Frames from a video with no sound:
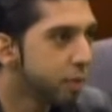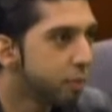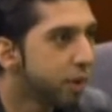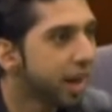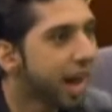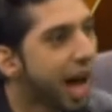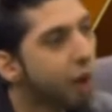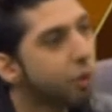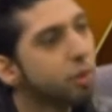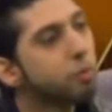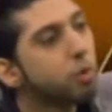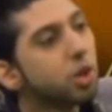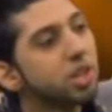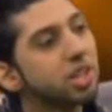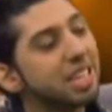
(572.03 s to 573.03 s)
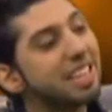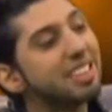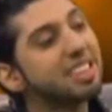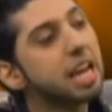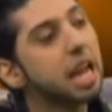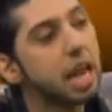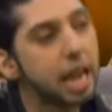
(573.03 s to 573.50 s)
But how important
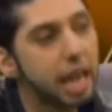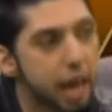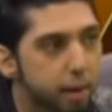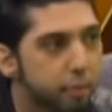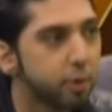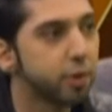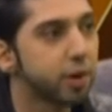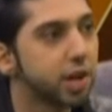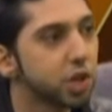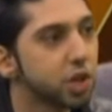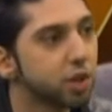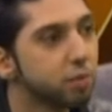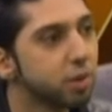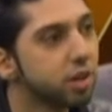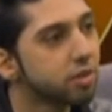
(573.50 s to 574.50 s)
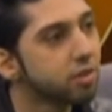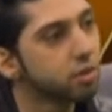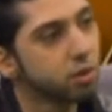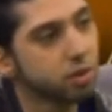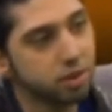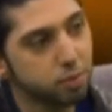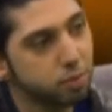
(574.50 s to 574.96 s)
is collaboration? Because, you
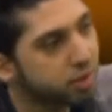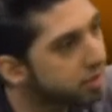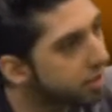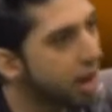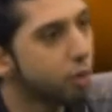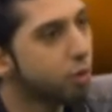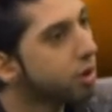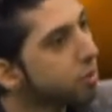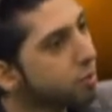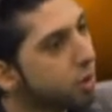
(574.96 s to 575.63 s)
know, the bazaar wouldn't be